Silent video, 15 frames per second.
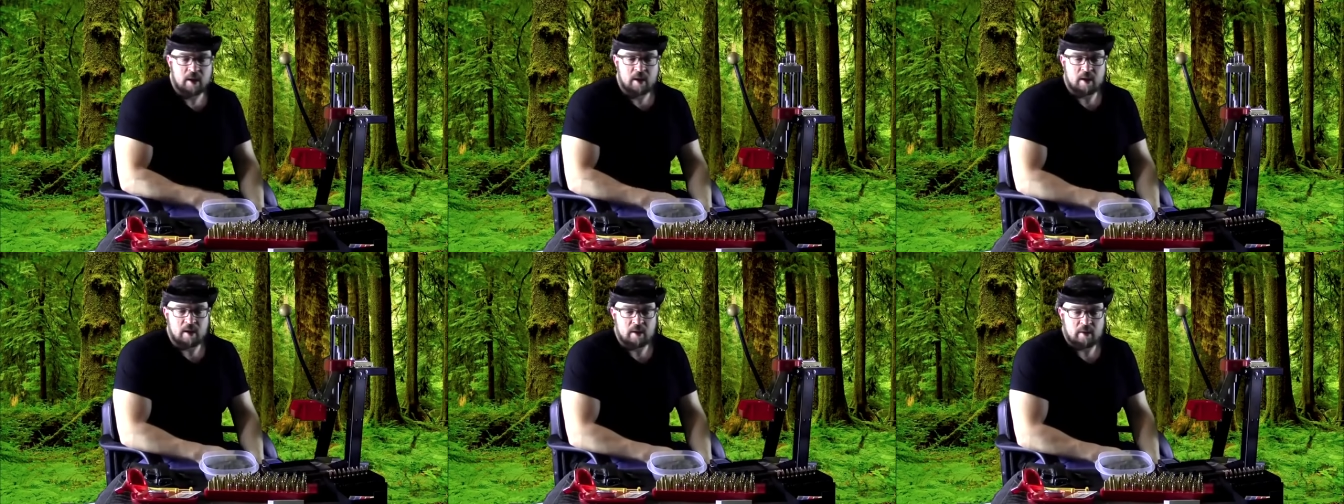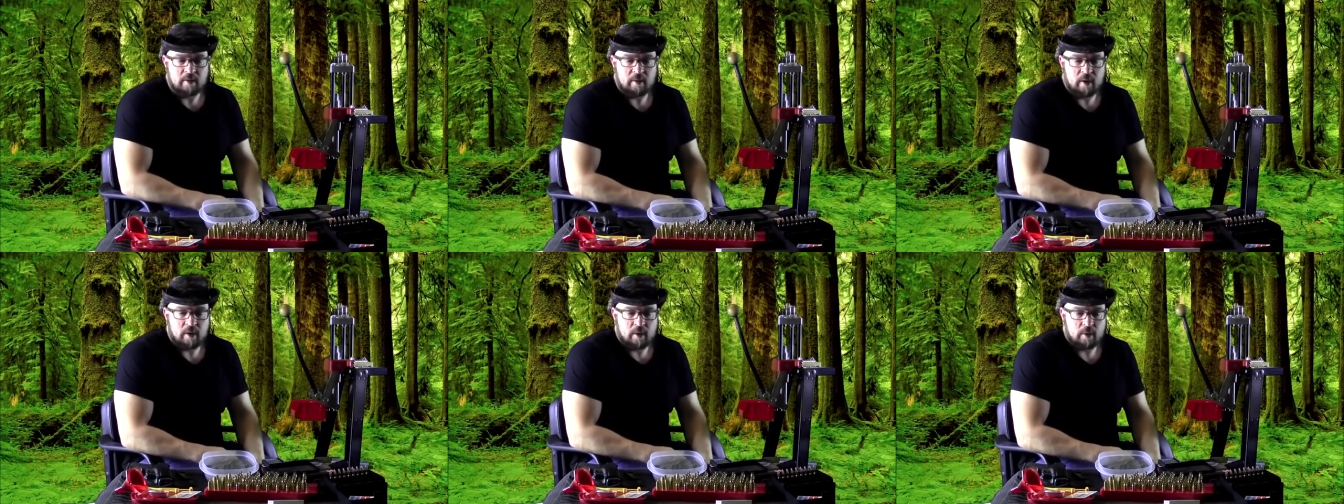
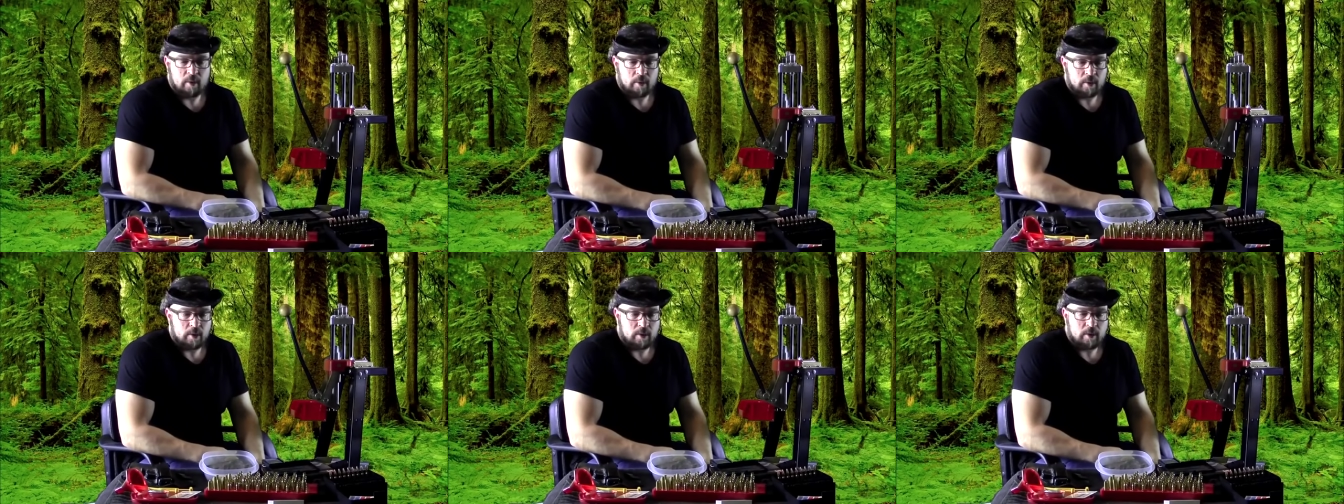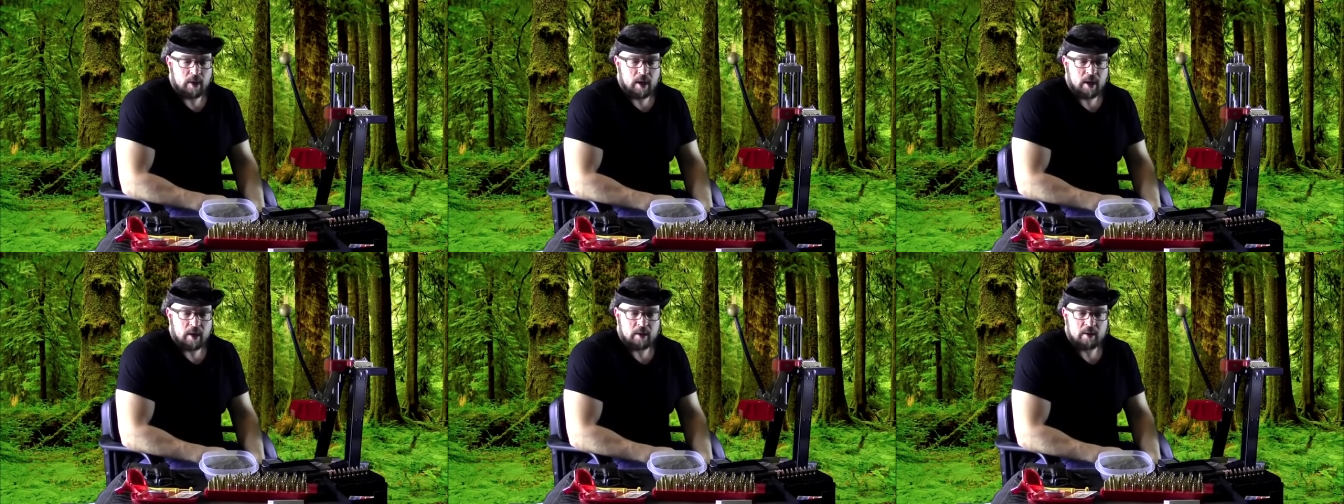of, oh, you
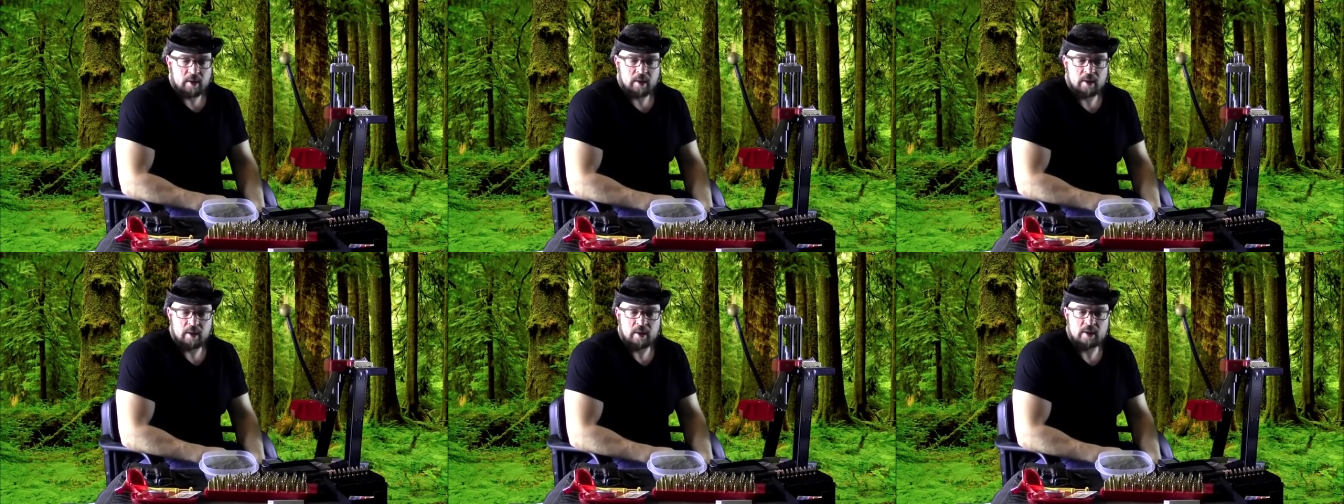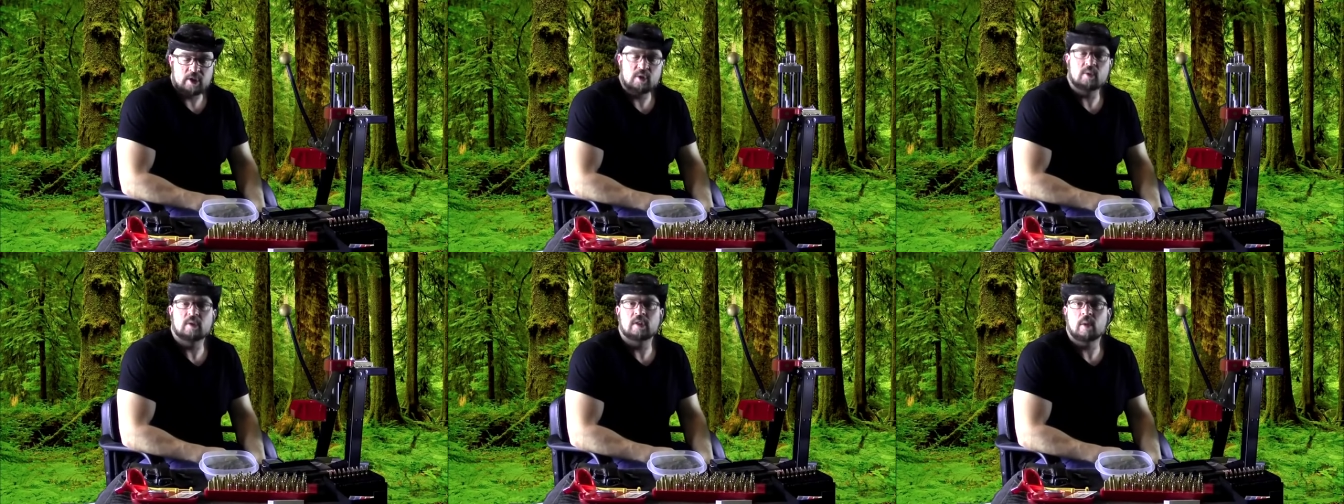can't
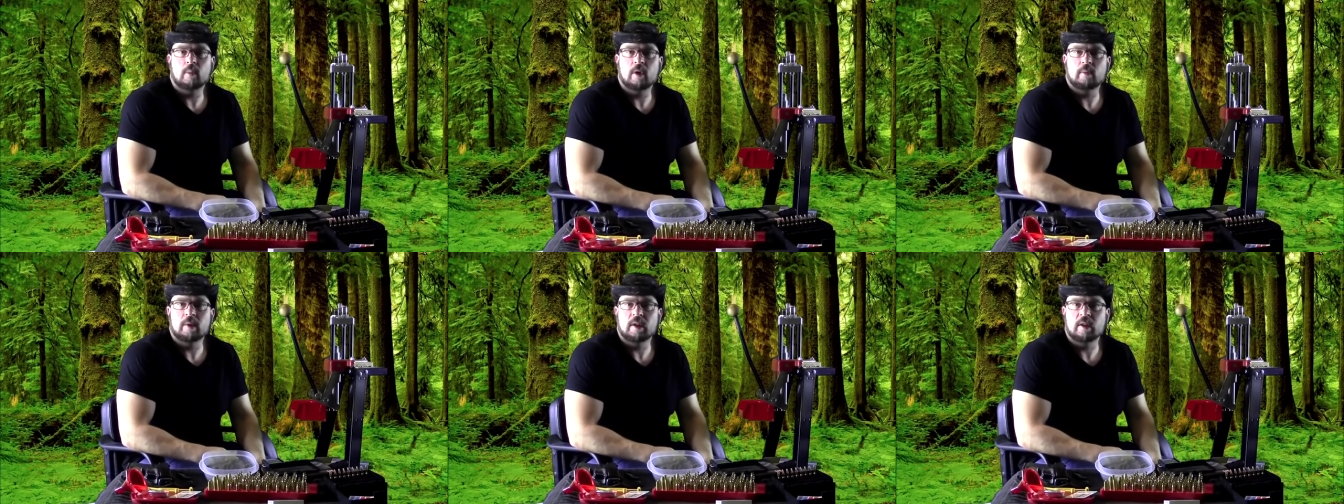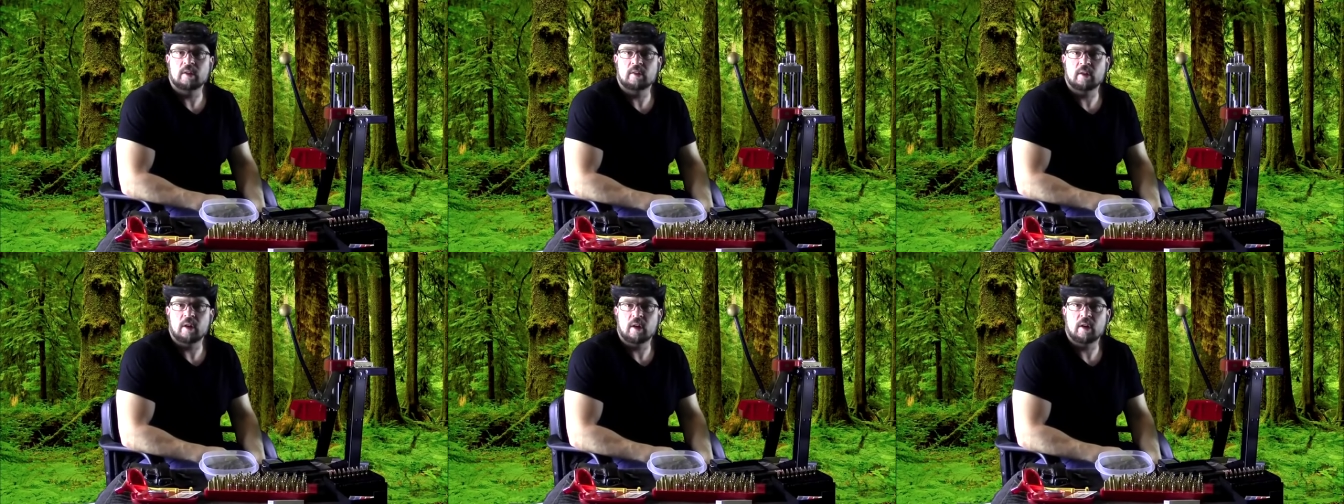shoot someone
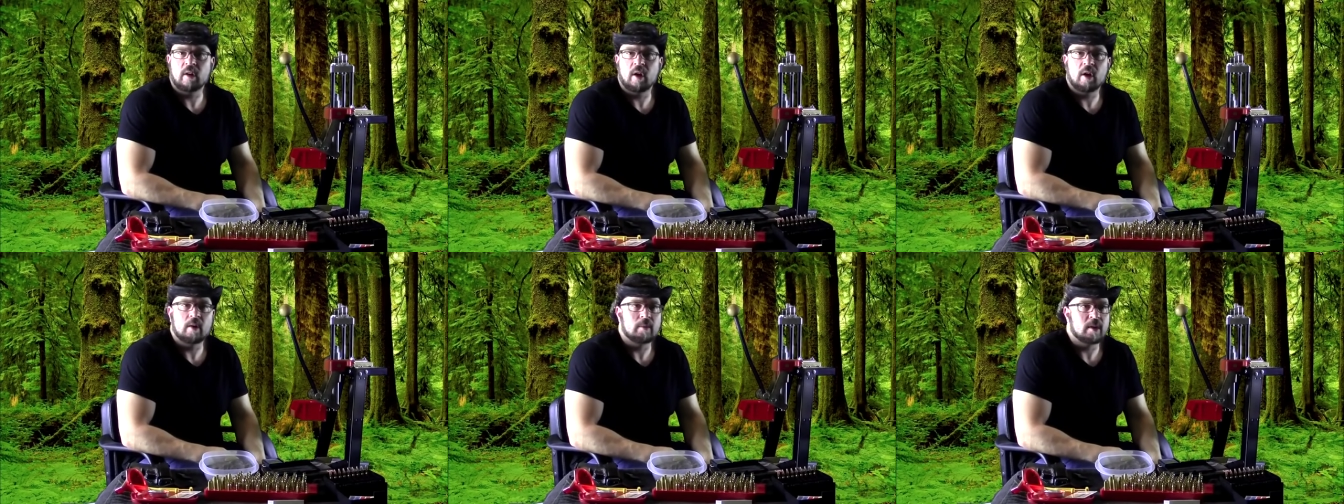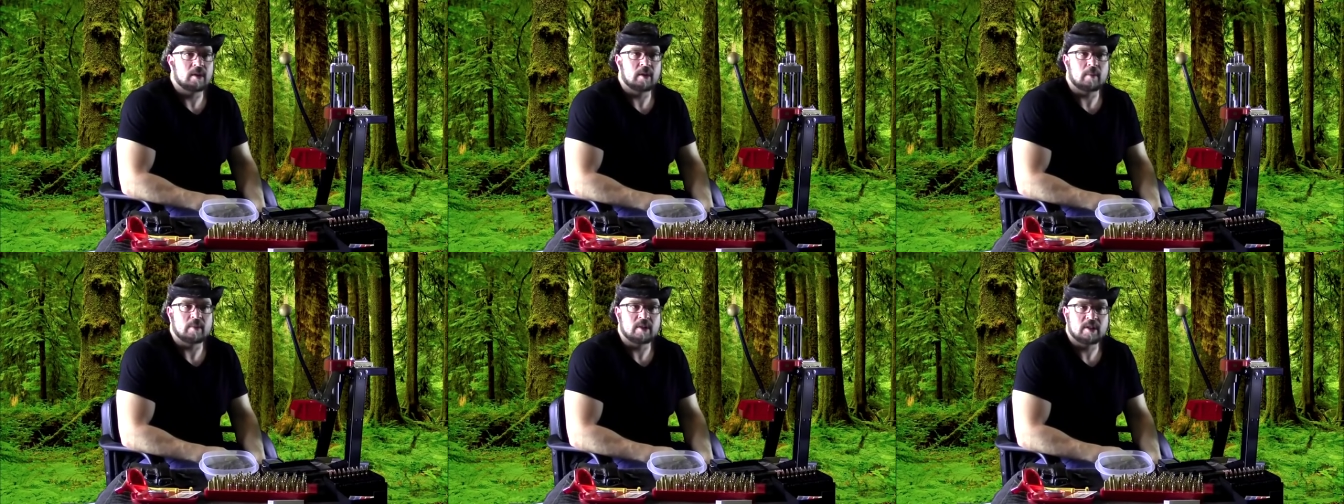because they're unarmed
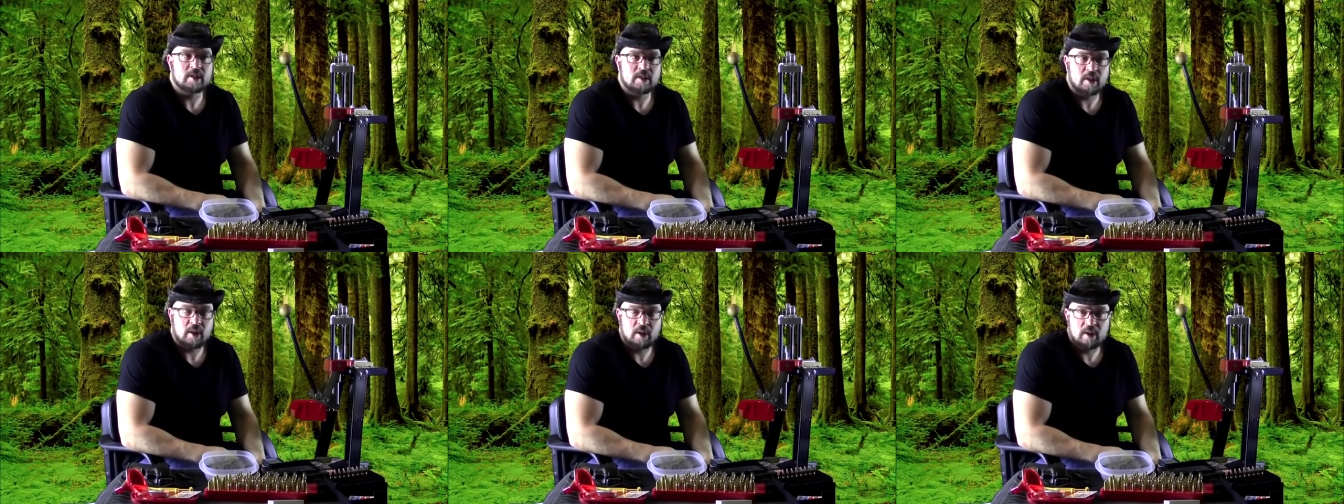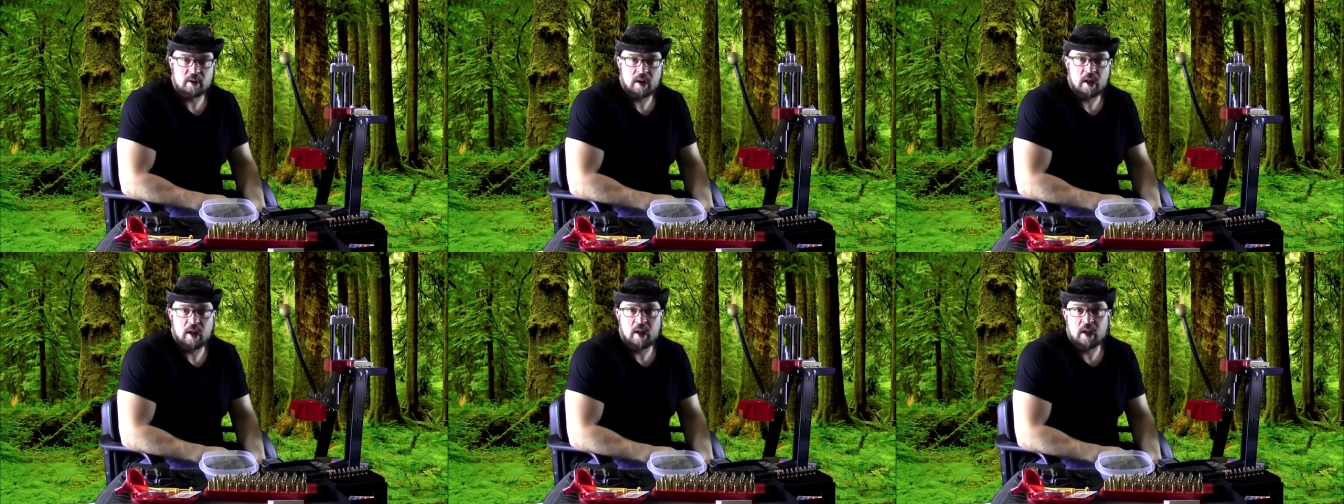is
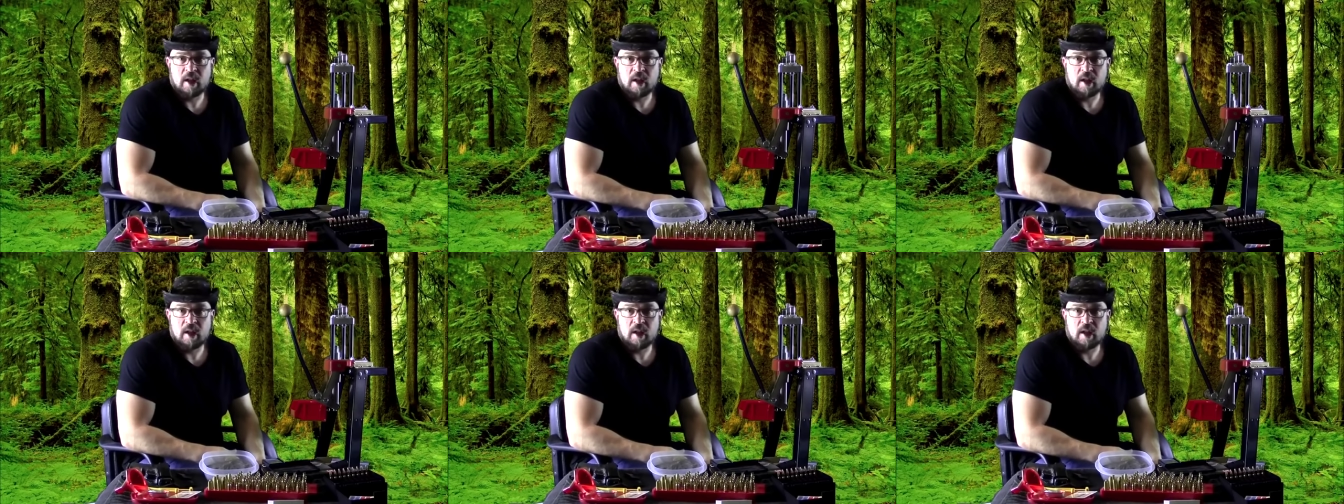absurd,